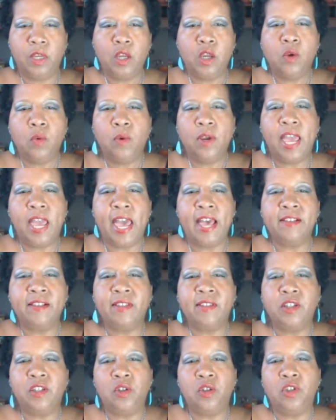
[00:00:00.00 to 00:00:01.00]
We ask
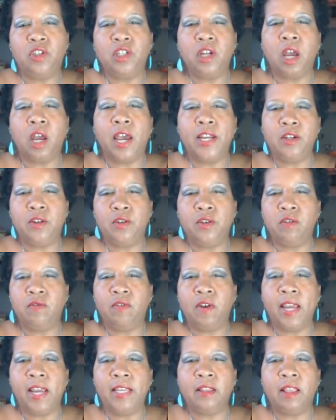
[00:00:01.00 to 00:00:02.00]
that you shine your
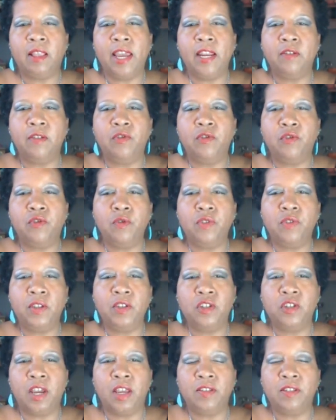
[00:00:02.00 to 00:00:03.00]
divine light of truth
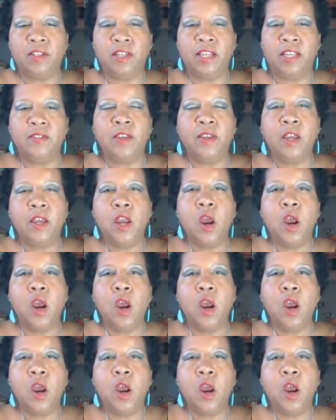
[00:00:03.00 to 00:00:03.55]
and justice